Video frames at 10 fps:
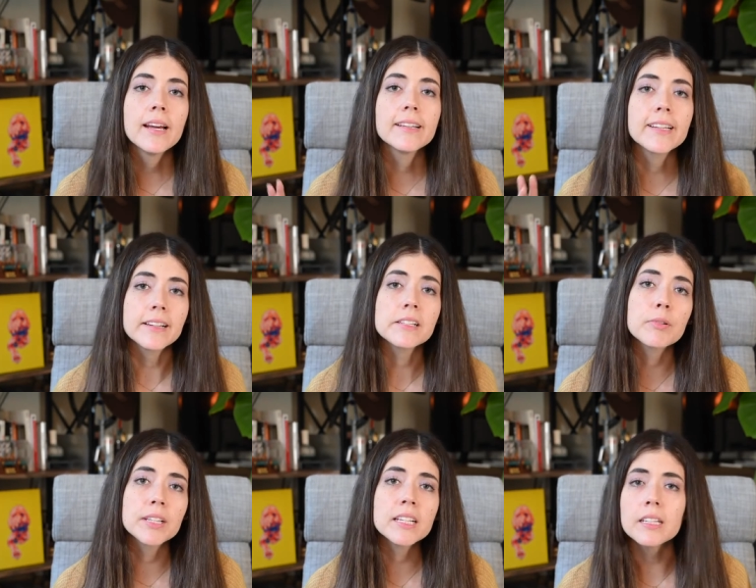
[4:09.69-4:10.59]
And yes,
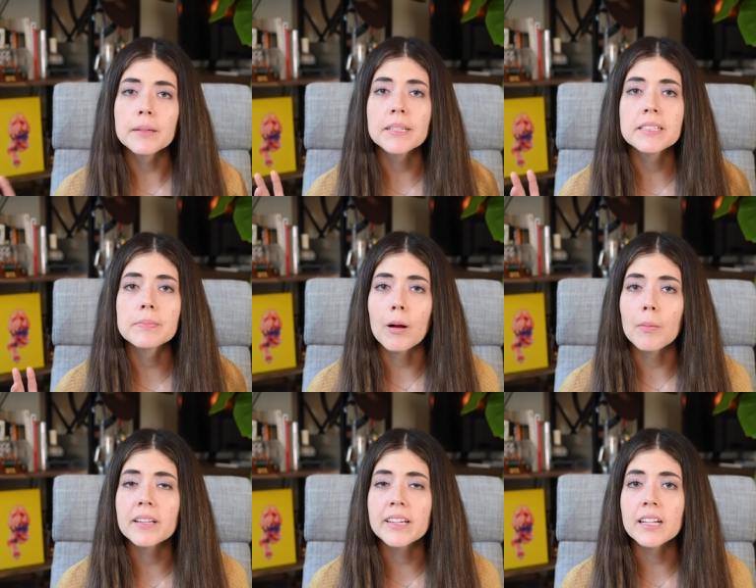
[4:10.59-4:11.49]
within limits,
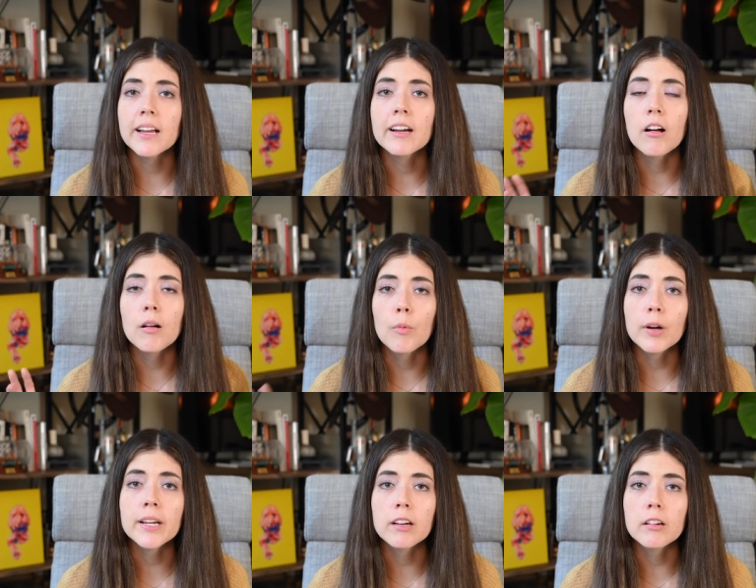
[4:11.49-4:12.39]
propylene glycol
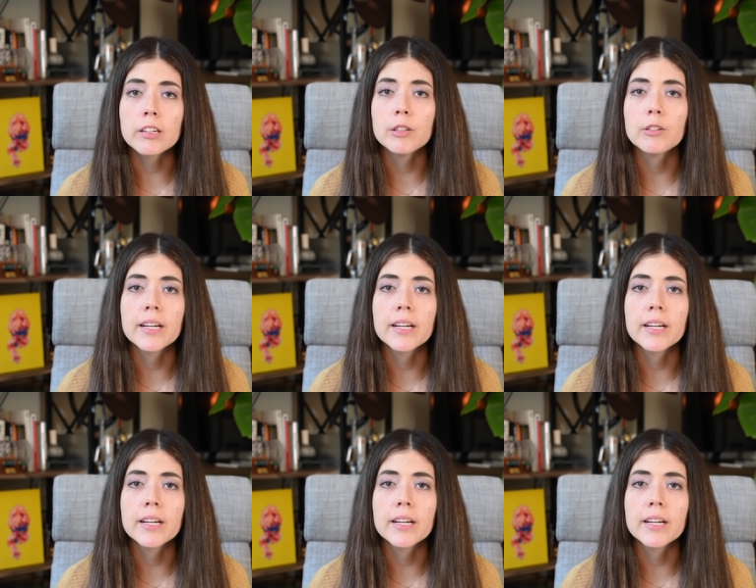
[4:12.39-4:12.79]
won't kill you,